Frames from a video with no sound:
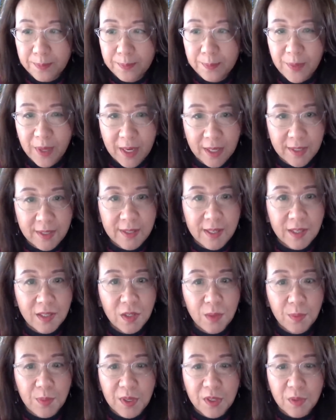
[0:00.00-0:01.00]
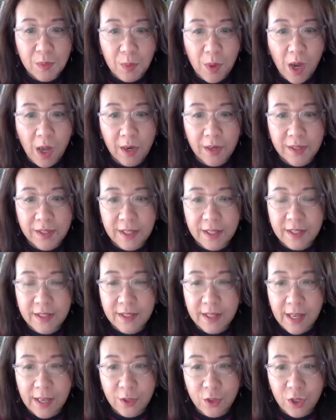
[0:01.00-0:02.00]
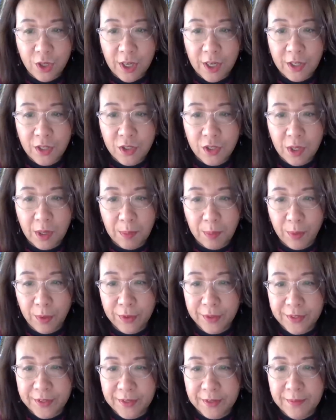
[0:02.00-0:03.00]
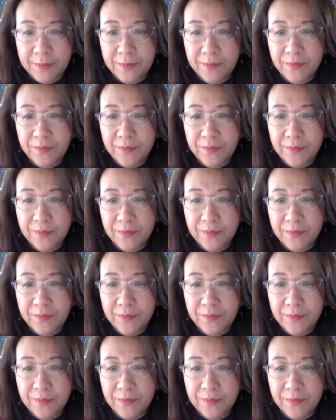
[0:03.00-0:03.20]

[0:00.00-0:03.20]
because C C P's politics can change a person.